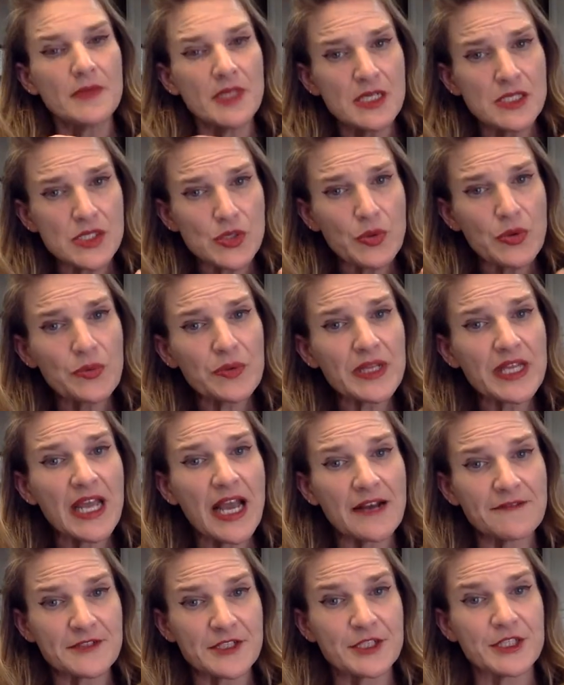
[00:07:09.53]
So we really
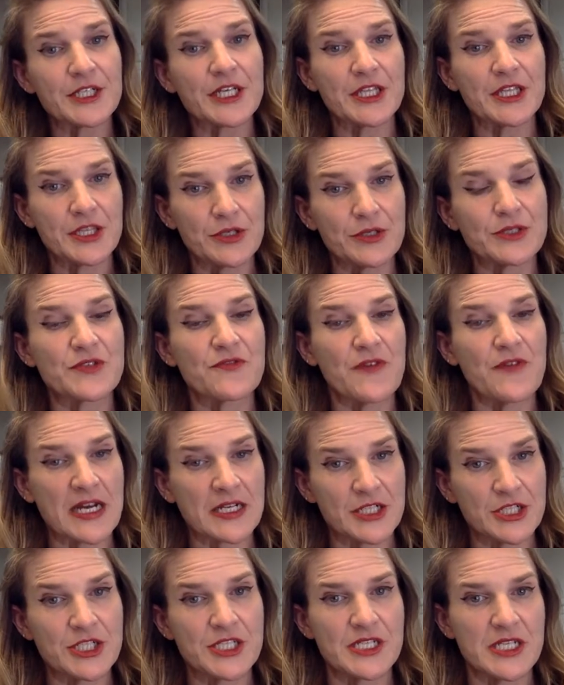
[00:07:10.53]
have to look at those
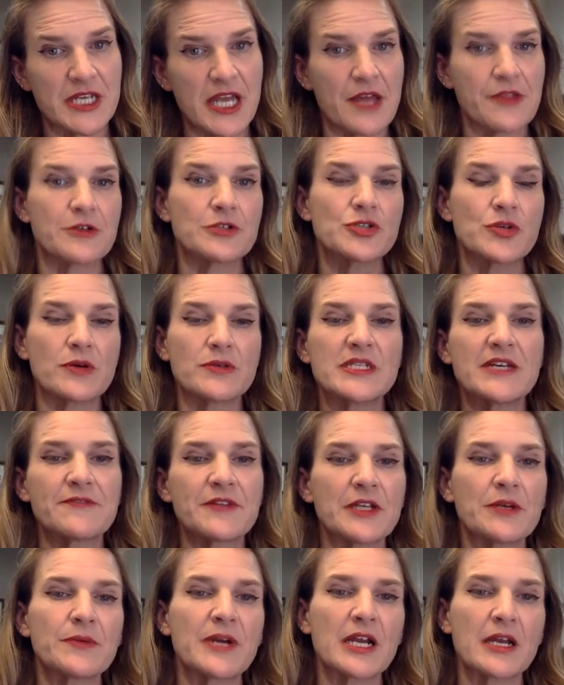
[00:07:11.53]
factors together. So I would
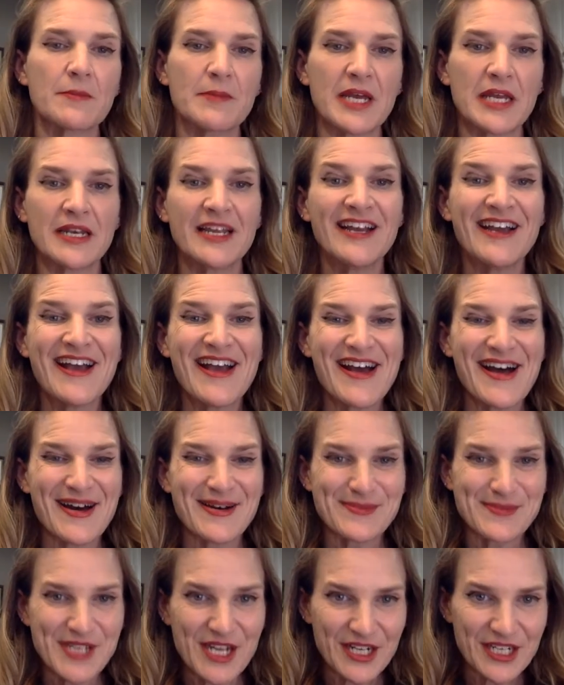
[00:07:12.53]
definitely recommend
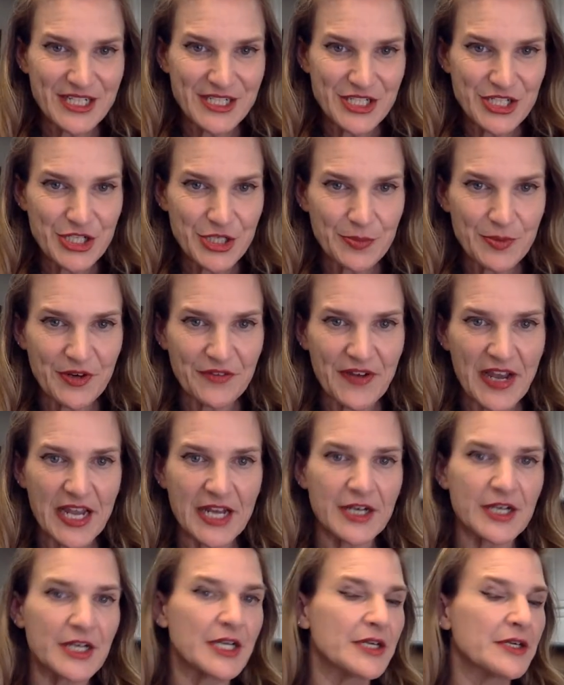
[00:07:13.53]
talking to your
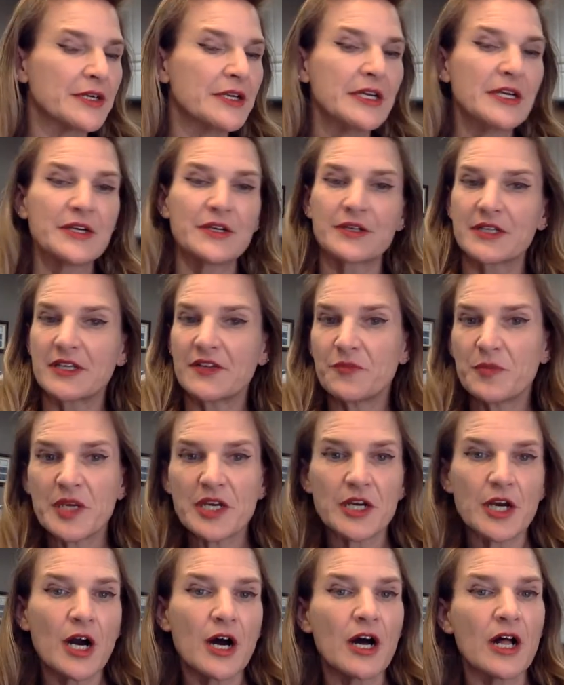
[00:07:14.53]
provider. Give me a
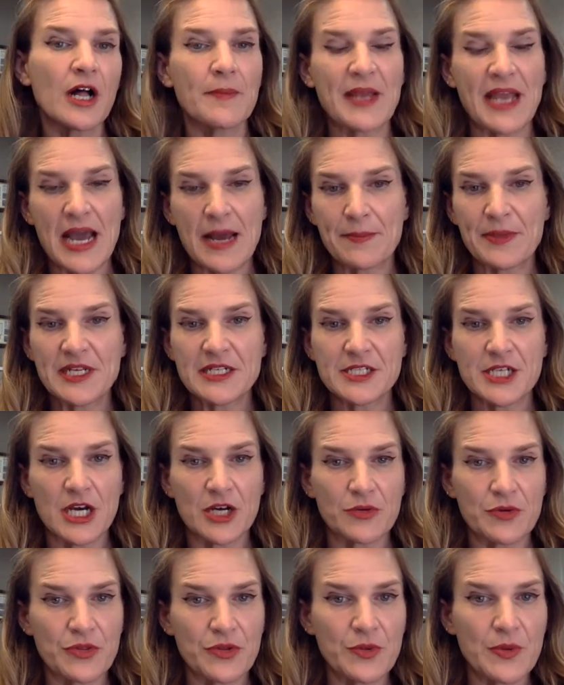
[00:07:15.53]
call. I'll be happy to talk
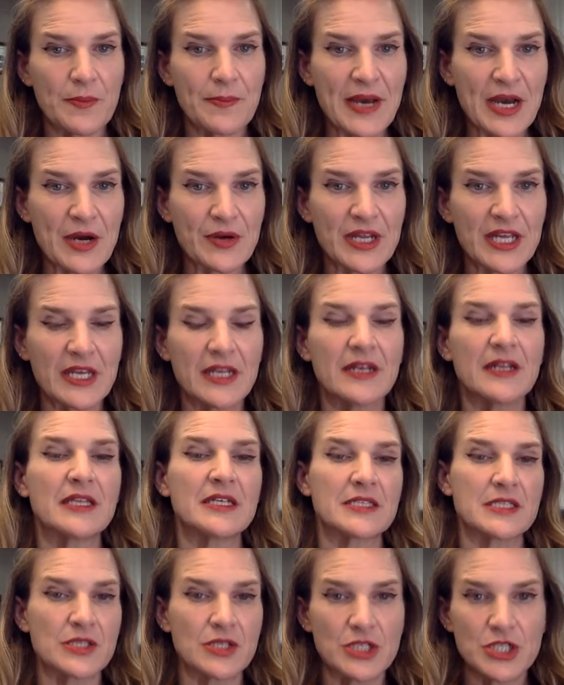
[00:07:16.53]
with you about it.
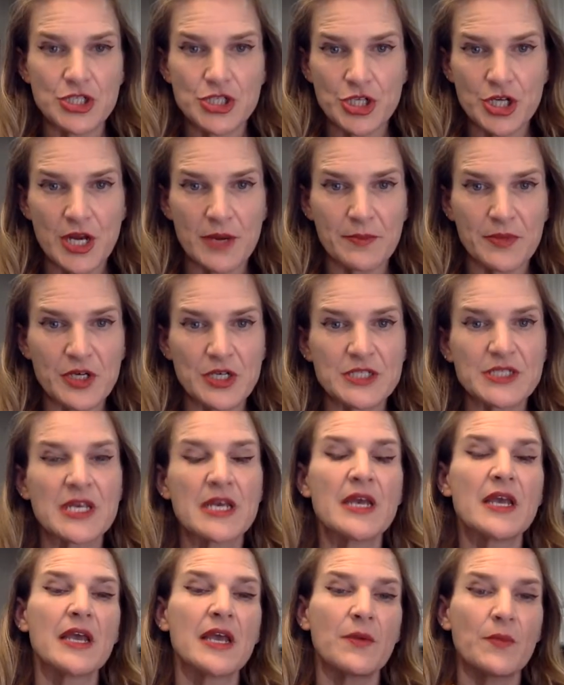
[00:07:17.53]
Let's look at your numbers
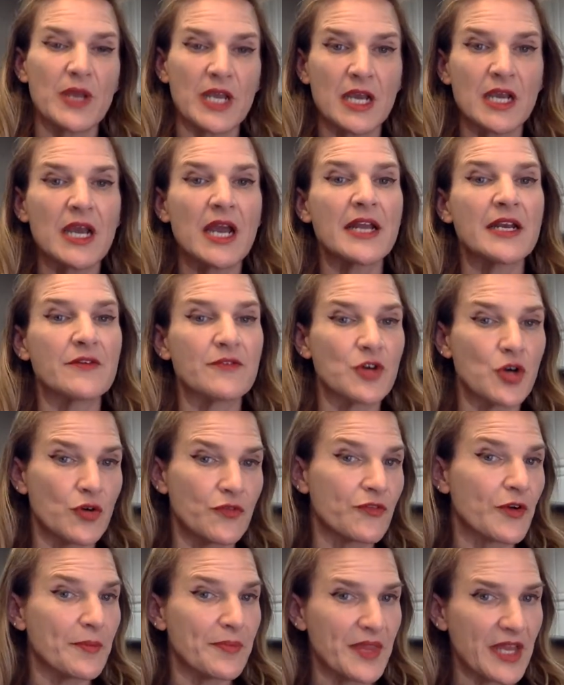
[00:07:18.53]
and we can kind of go
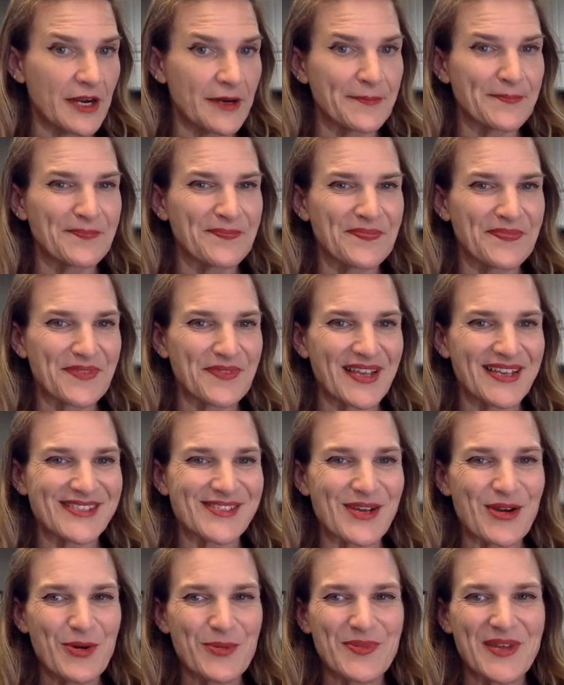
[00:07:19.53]
from there. Okay,
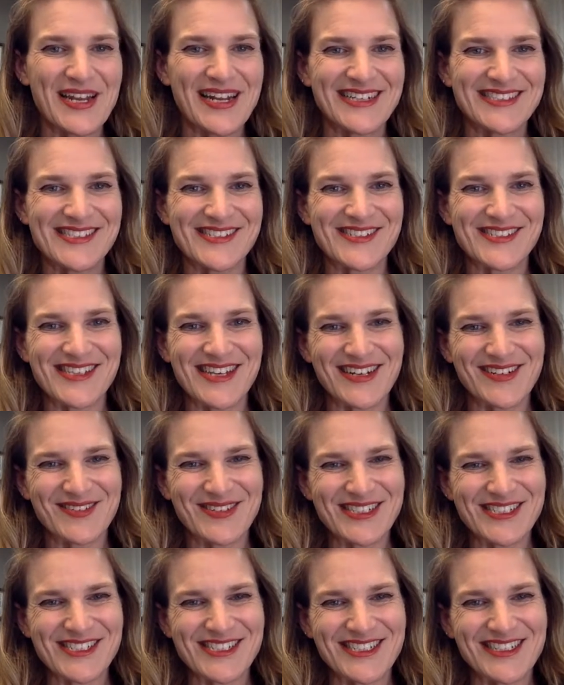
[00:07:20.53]
so I hope that answers that
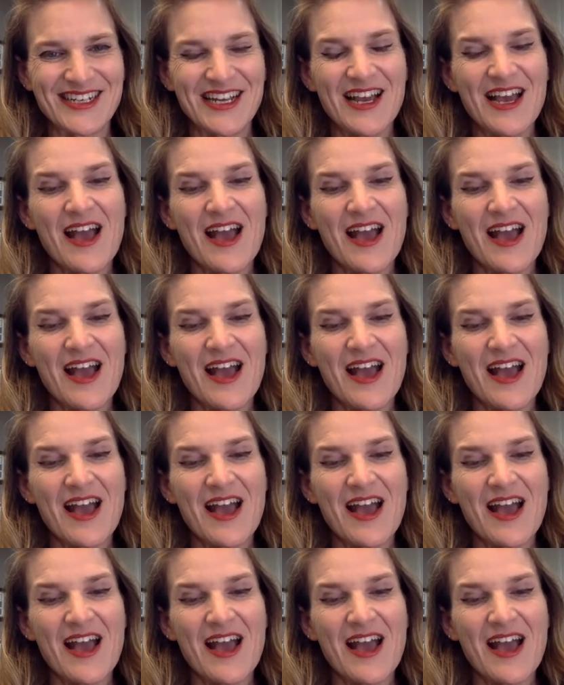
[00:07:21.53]
question.